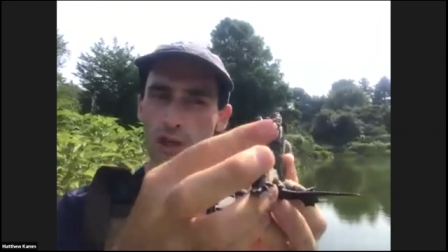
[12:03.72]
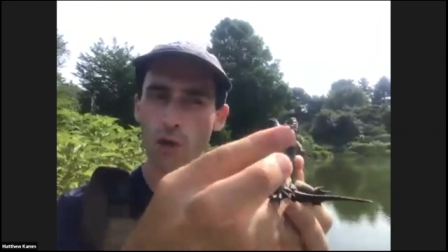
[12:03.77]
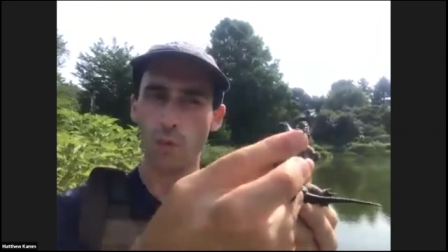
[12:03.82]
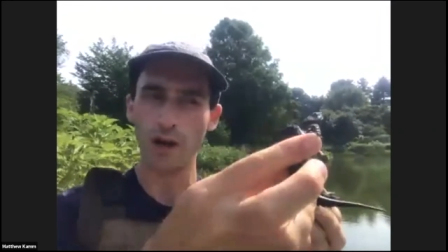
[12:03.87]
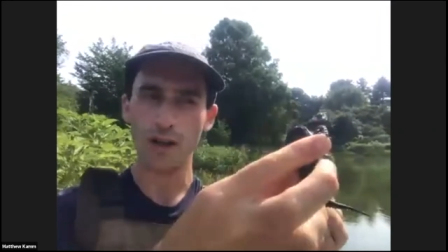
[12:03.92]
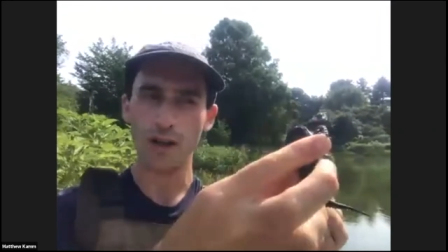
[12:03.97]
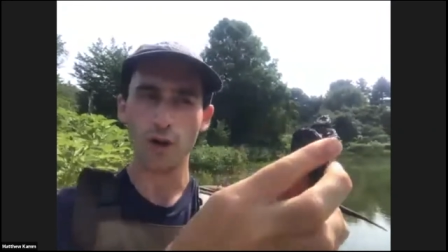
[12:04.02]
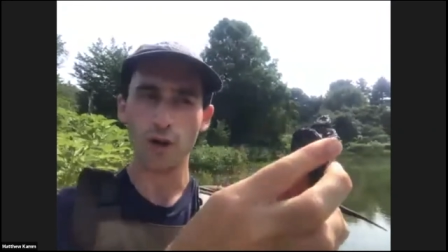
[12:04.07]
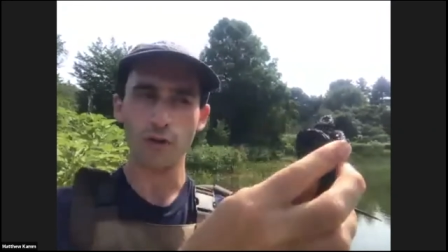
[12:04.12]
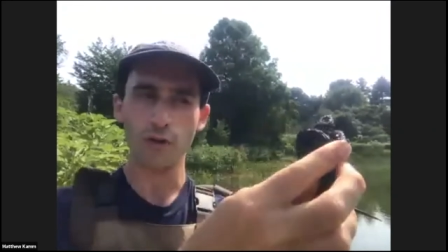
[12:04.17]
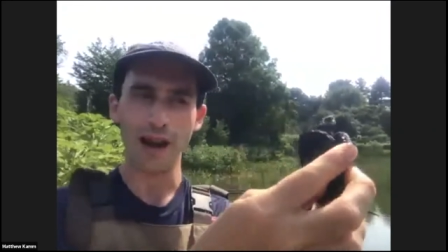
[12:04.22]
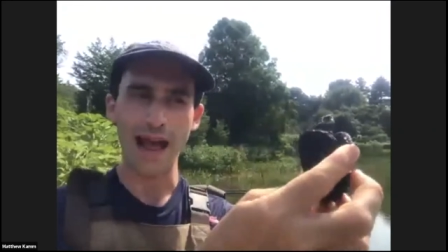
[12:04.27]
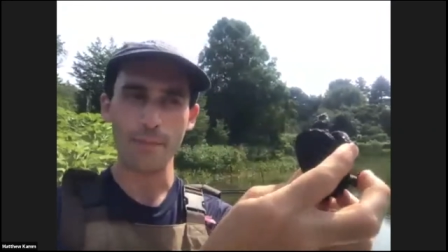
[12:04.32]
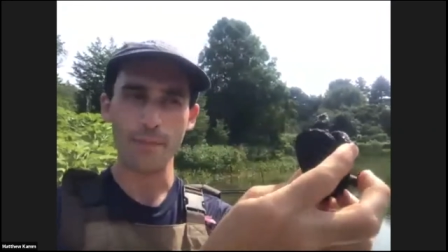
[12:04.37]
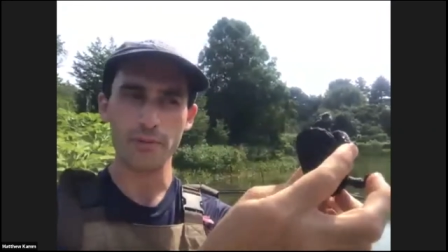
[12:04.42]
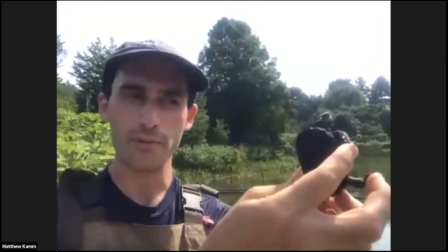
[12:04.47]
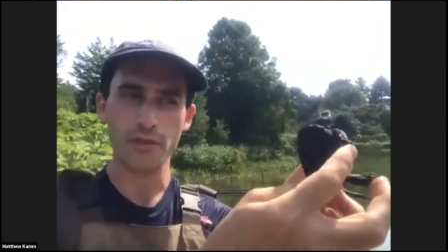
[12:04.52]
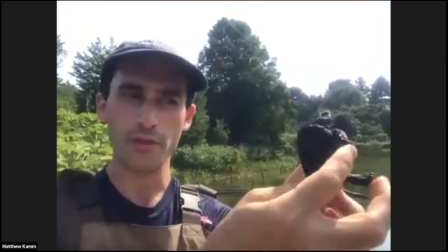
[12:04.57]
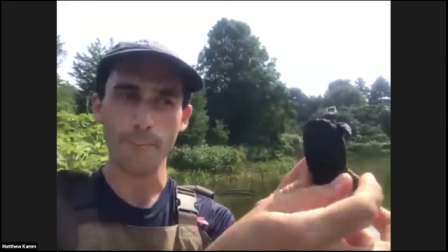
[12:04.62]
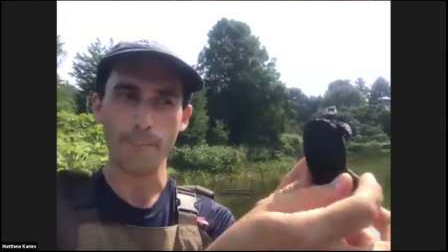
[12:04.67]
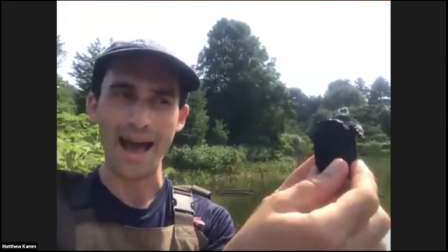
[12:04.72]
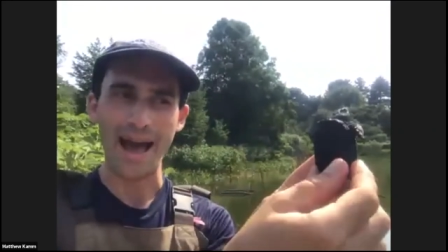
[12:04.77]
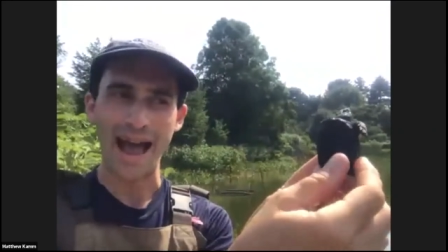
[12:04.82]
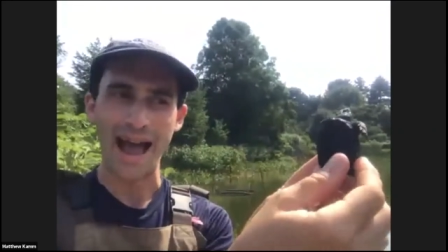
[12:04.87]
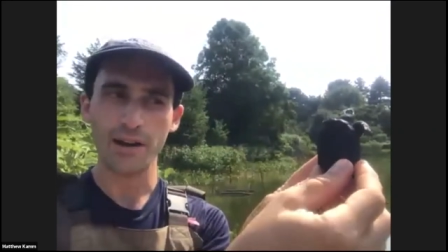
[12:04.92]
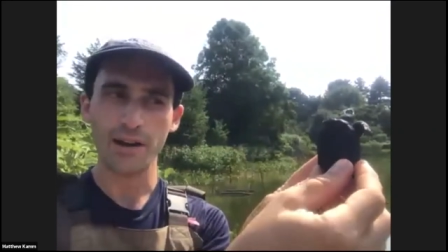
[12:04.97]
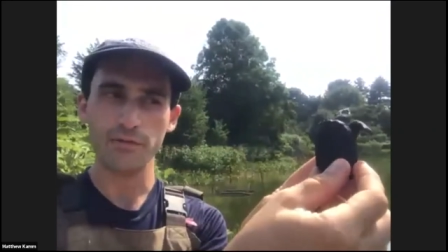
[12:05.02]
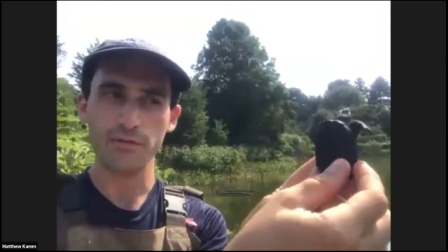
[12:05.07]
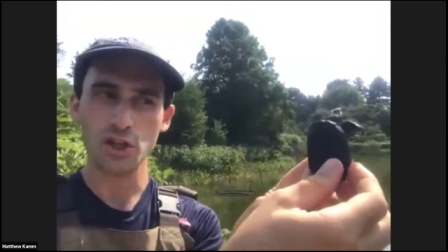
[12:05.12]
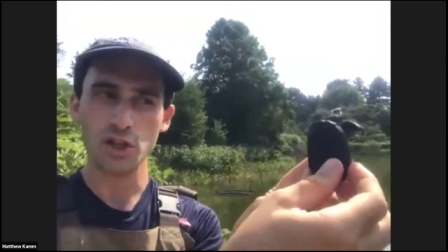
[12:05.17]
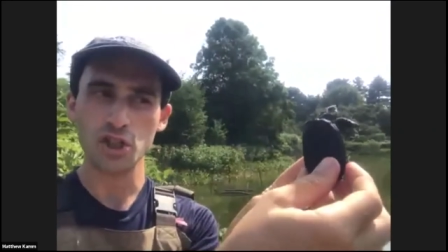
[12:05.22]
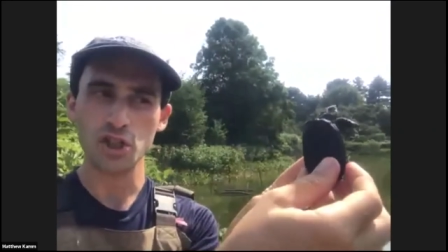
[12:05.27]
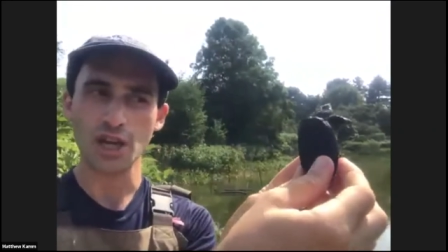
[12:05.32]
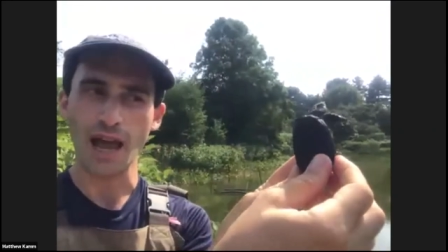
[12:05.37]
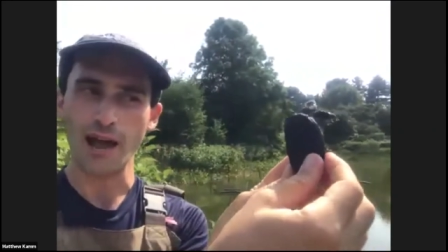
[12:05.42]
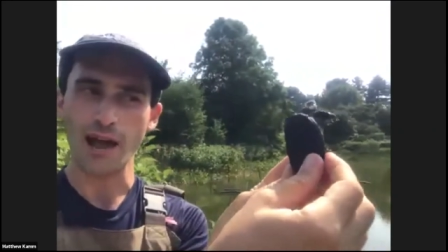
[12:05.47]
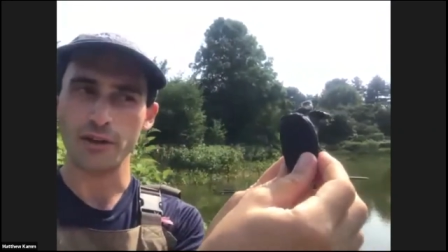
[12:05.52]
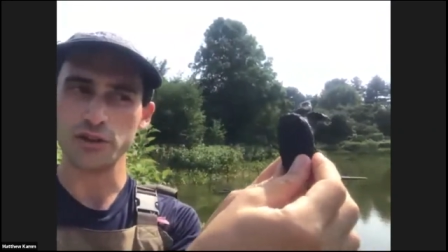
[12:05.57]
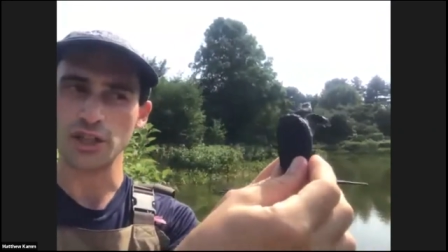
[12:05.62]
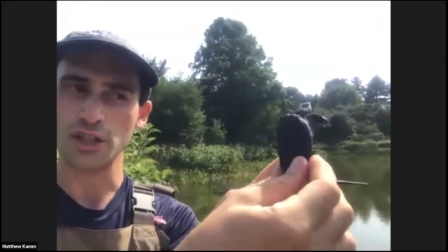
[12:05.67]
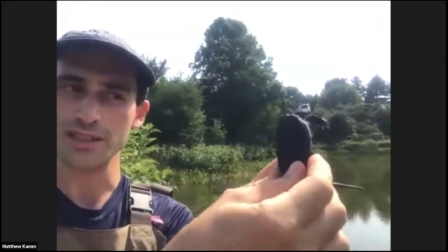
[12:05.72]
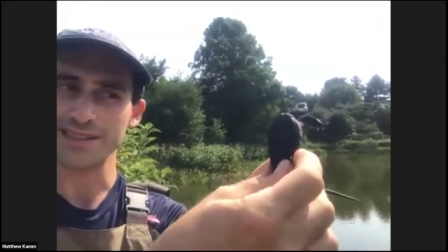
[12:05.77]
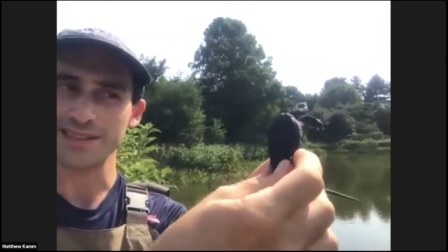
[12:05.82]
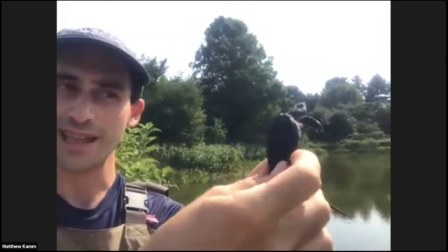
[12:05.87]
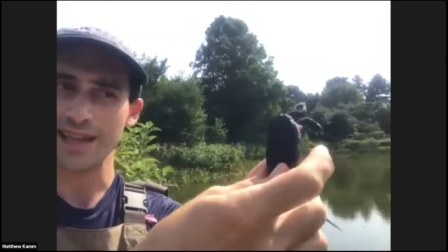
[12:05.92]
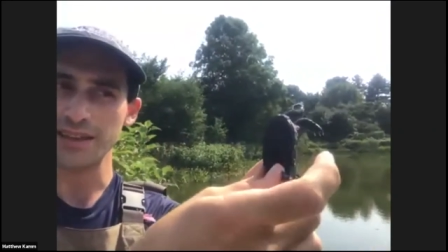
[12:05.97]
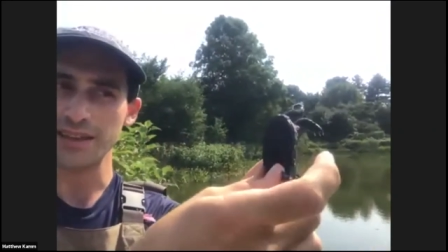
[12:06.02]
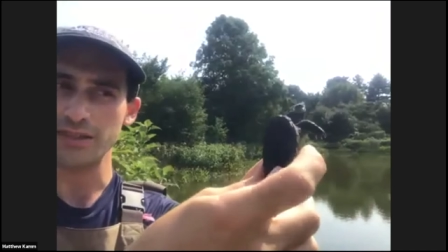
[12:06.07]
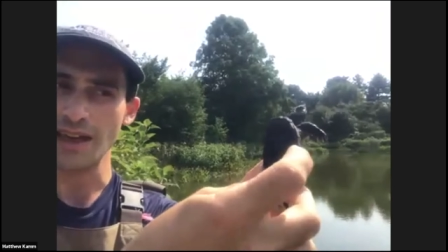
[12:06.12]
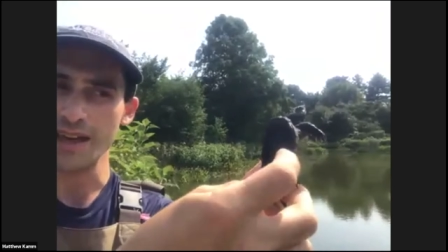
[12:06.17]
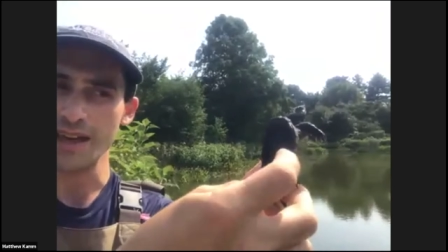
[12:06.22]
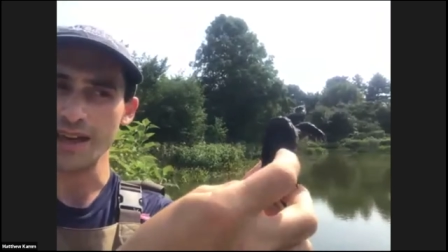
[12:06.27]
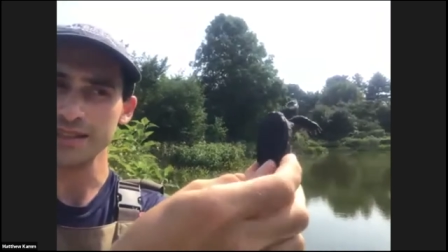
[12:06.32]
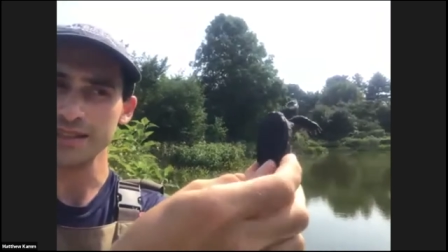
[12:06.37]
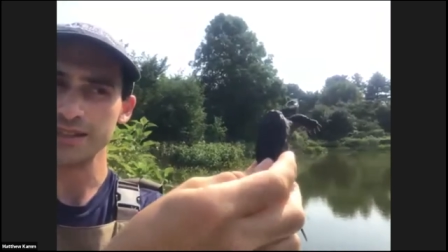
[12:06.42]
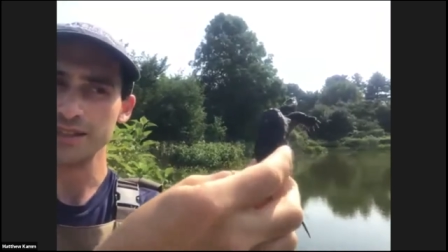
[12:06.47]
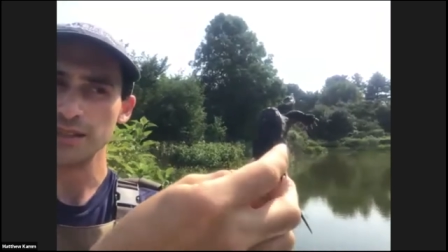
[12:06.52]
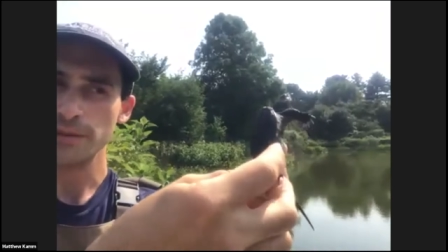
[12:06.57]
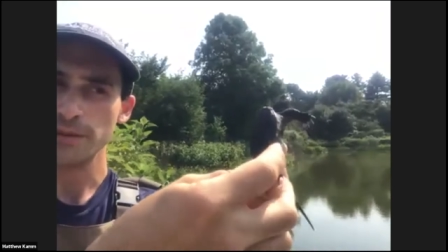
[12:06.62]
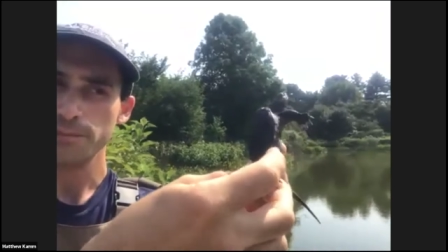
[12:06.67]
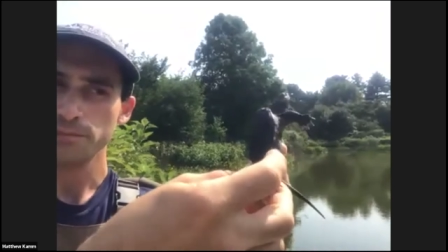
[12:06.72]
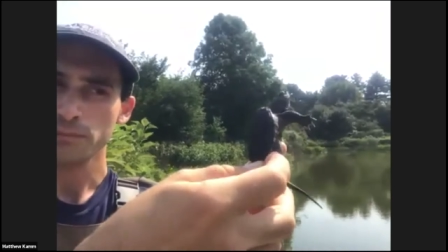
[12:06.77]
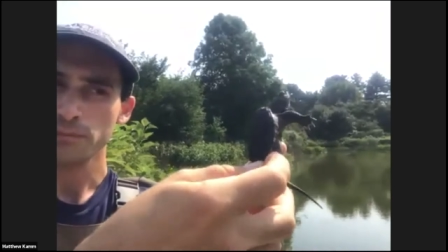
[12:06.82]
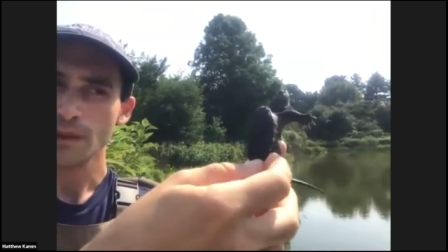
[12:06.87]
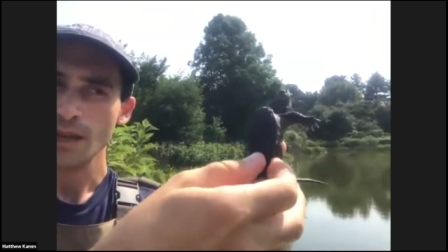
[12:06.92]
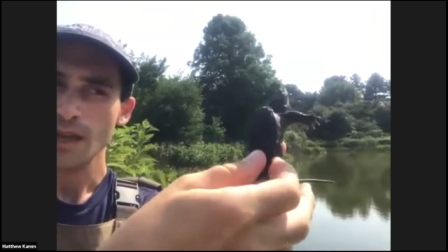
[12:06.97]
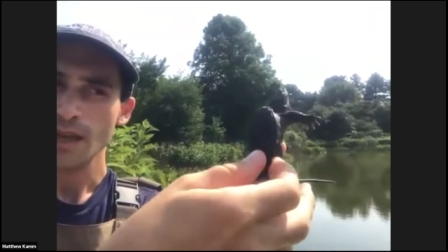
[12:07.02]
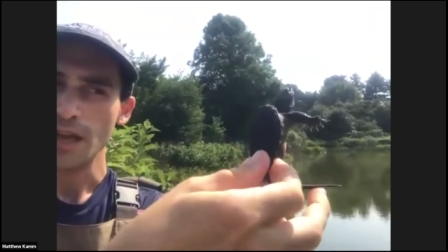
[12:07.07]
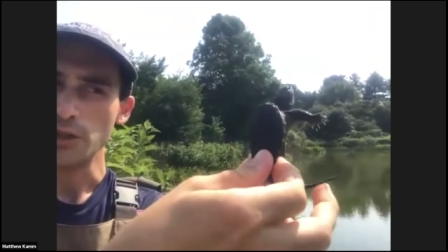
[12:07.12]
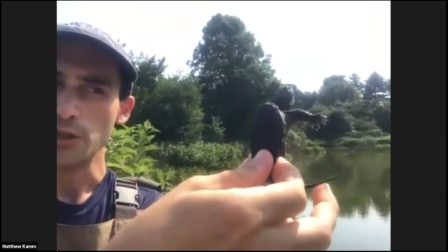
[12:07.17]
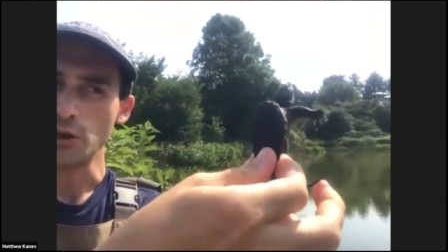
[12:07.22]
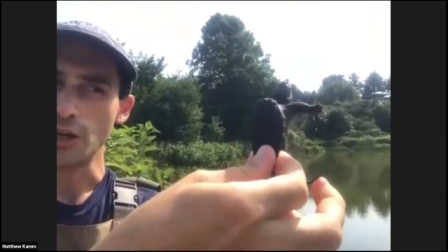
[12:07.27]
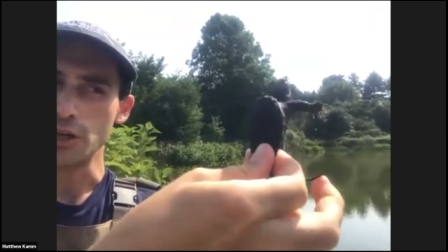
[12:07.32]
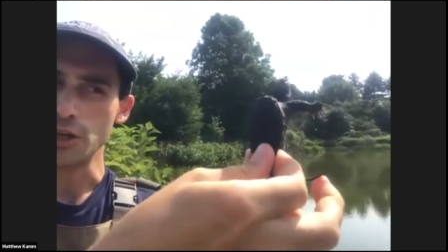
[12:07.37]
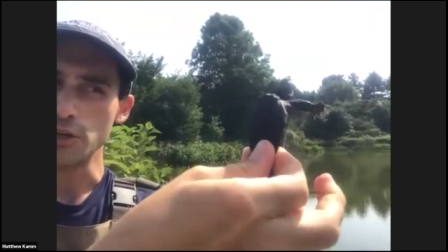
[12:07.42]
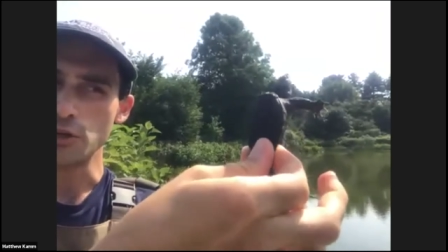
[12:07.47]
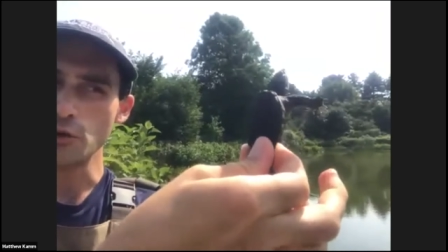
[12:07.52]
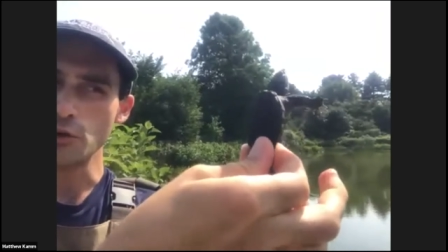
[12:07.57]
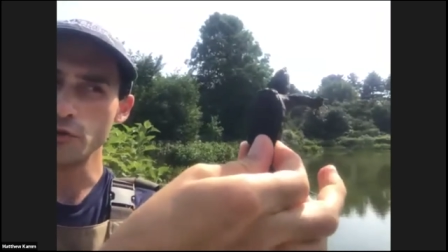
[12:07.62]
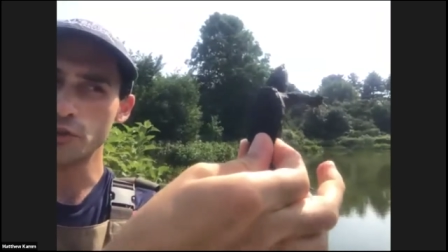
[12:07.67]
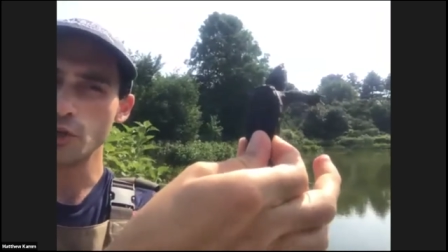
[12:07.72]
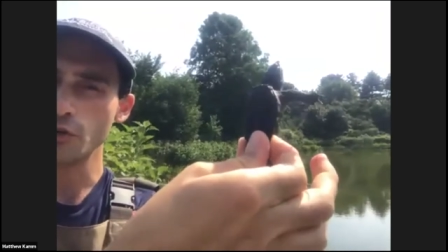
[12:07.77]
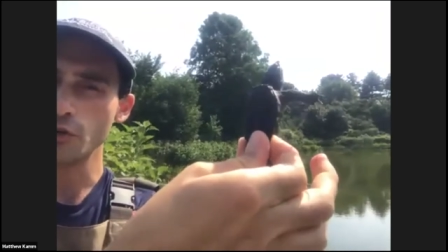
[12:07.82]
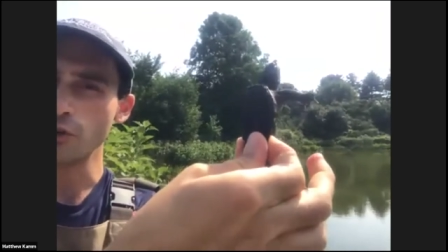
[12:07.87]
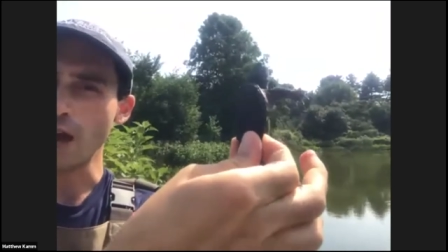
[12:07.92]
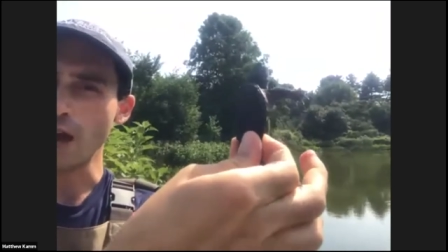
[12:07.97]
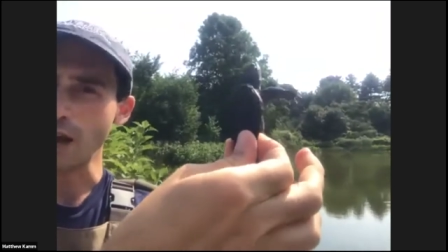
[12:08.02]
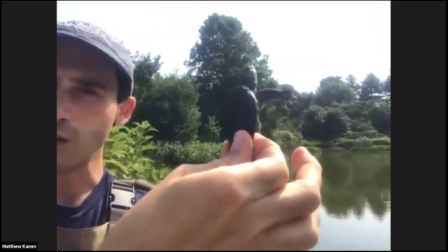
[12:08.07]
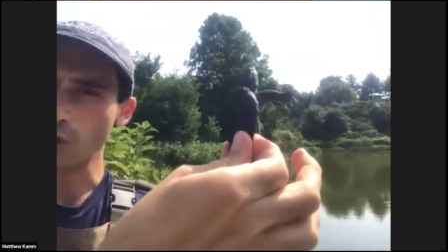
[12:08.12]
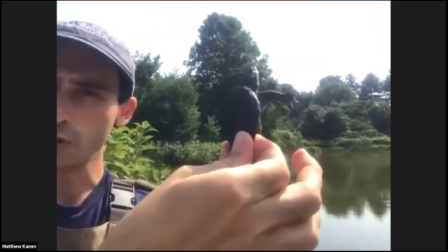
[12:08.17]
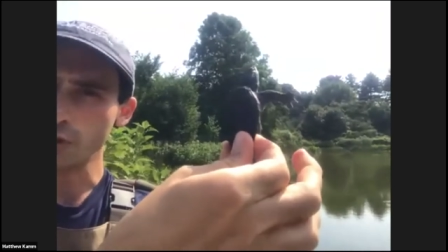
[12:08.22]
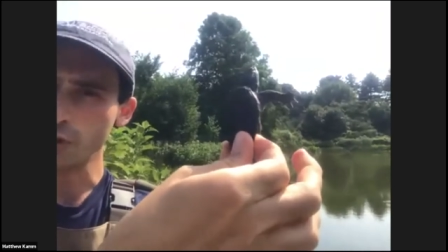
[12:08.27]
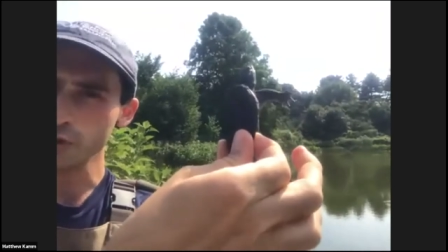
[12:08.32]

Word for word: grab the back of the shell just like this. You can use your knuckles to